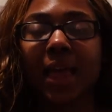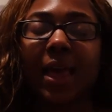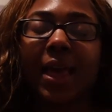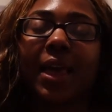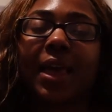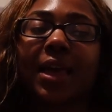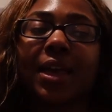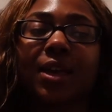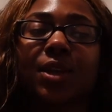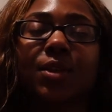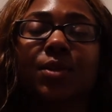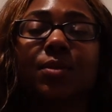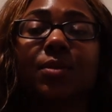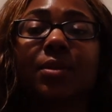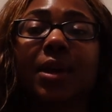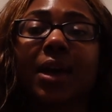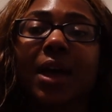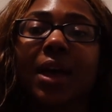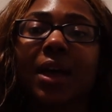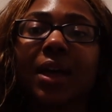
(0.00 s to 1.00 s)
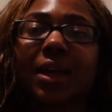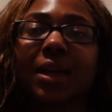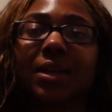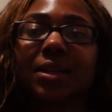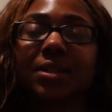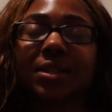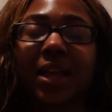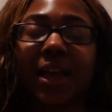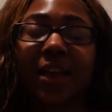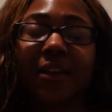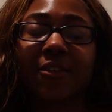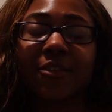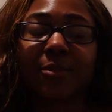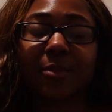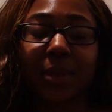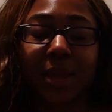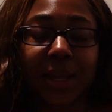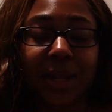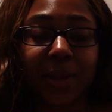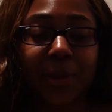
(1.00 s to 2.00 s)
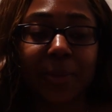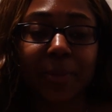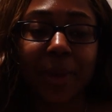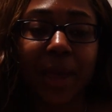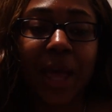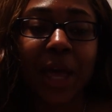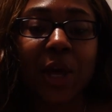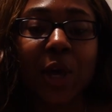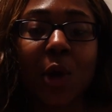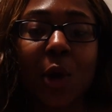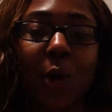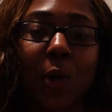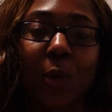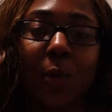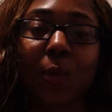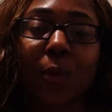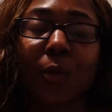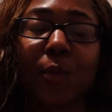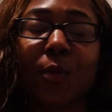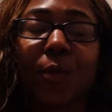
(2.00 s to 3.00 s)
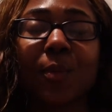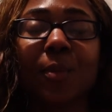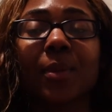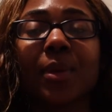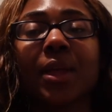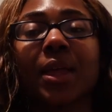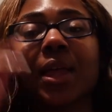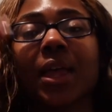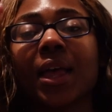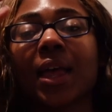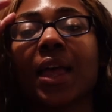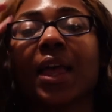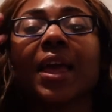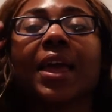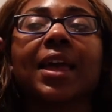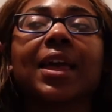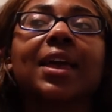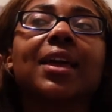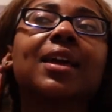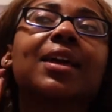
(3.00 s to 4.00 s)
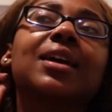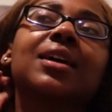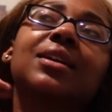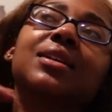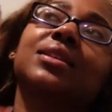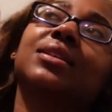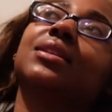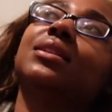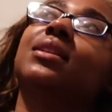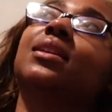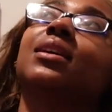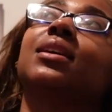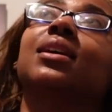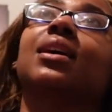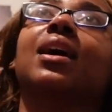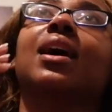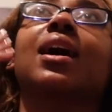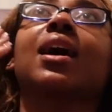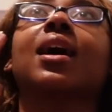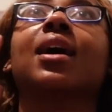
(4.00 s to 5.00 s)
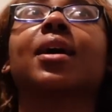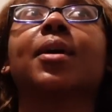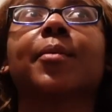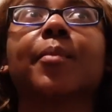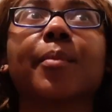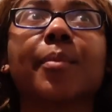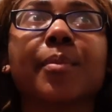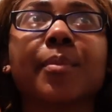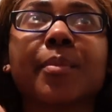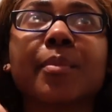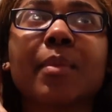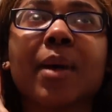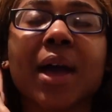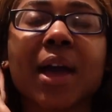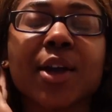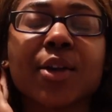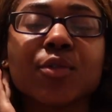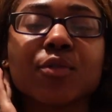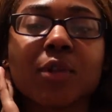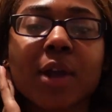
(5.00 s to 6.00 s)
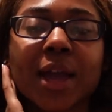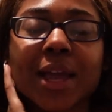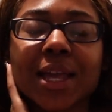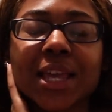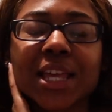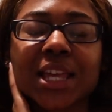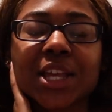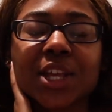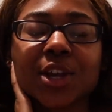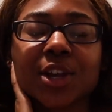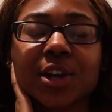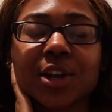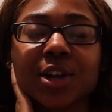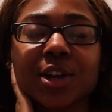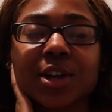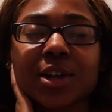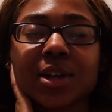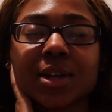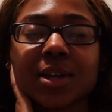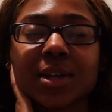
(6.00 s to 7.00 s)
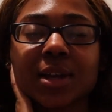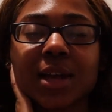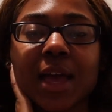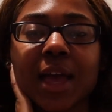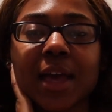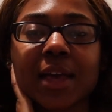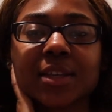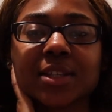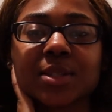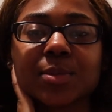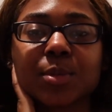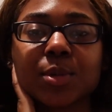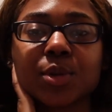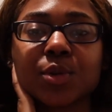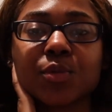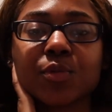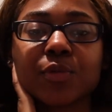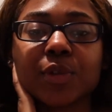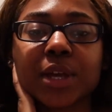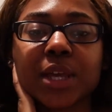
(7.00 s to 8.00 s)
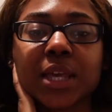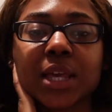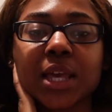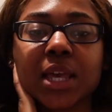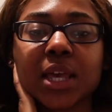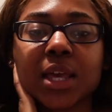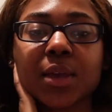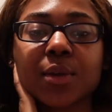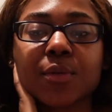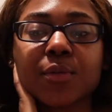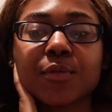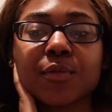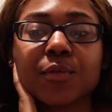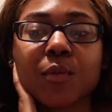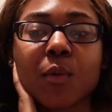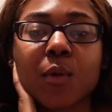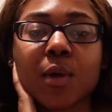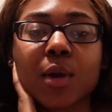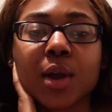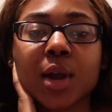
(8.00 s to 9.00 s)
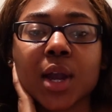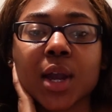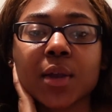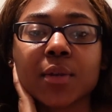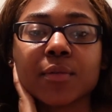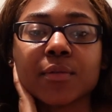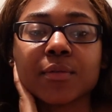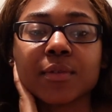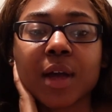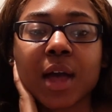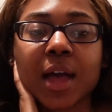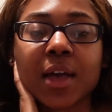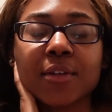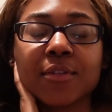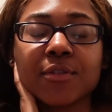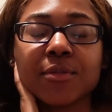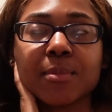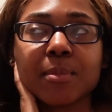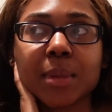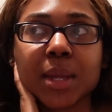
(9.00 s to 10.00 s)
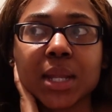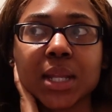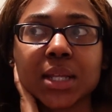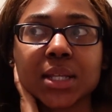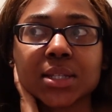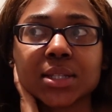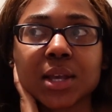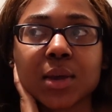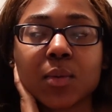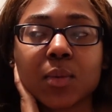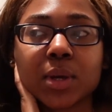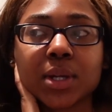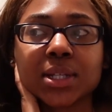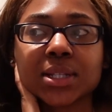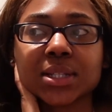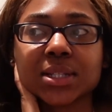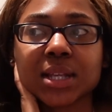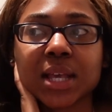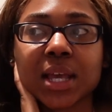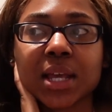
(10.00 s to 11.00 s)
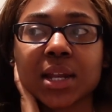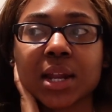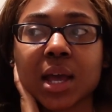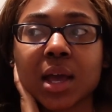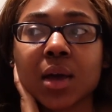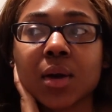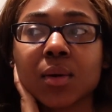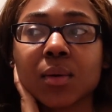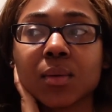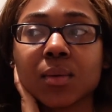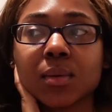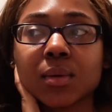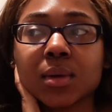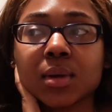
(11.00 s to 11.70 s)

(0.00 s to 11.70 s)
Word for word: Hey you guys, I've made it back home, and my right ear has been ringing for five minutes, I want to say now.